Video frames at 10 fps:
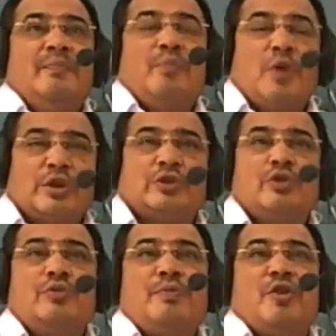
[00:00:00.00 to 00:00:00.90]

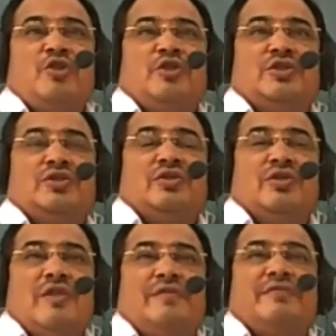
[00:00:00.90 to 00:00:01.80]
positive points
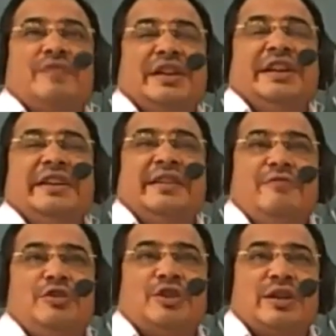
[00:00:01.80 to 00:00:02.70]
of green
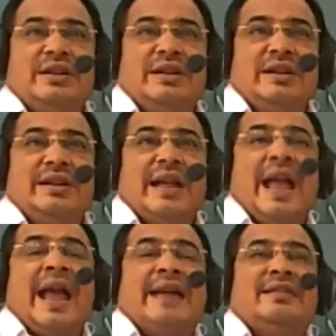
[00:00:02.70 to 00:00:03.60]
revolution
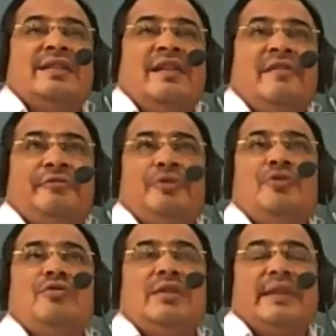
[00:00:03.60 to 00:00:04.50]
and
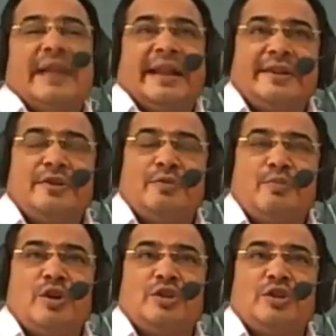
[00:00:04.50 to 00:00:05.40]
few negative
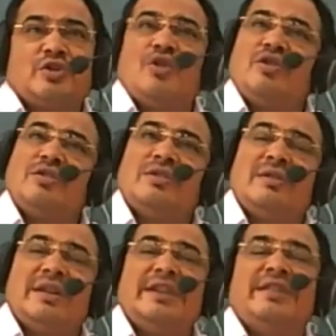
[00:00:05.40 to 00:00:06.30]
points in
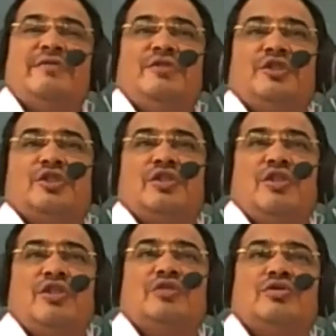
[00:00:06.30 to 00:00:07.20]
green revolution
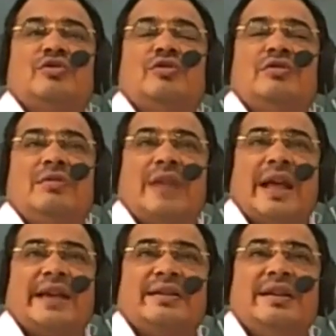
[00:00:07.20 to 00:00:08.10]
also,
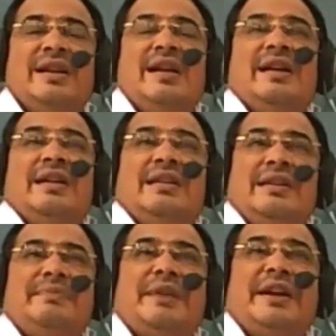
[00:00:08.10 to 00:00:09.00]
like
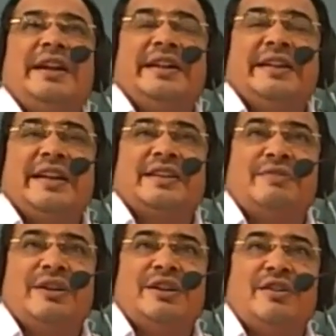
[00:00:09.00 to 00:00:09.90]
limited areas
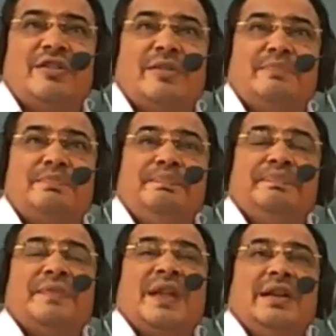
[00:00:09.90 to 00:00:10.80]
were developed,
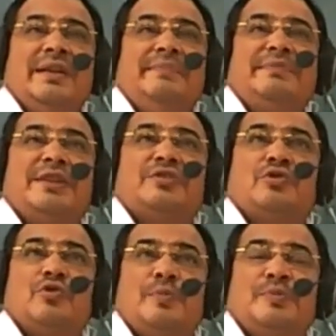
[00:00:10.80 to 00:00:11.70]
limited
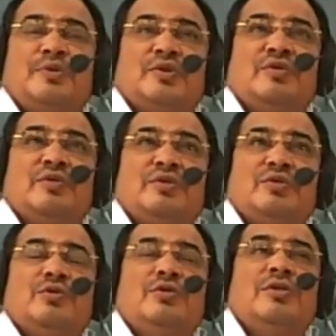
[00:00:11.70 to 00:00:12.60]
scopes
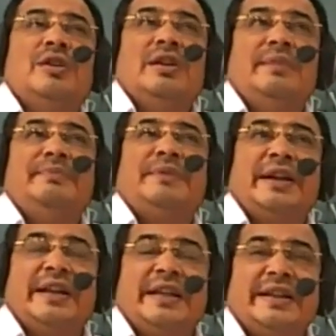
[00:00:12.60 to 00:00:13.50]
to
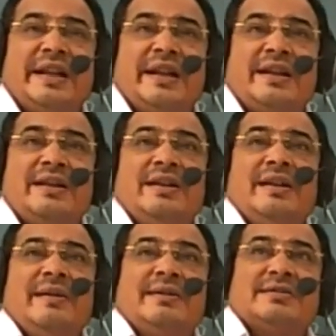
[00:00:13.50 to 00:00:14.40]
limited area,
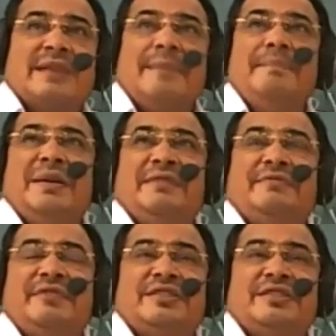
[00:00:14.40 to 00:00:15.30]
some
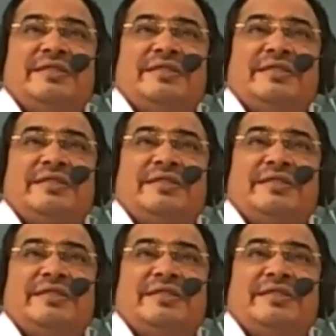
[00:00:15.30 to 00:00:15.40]
benefited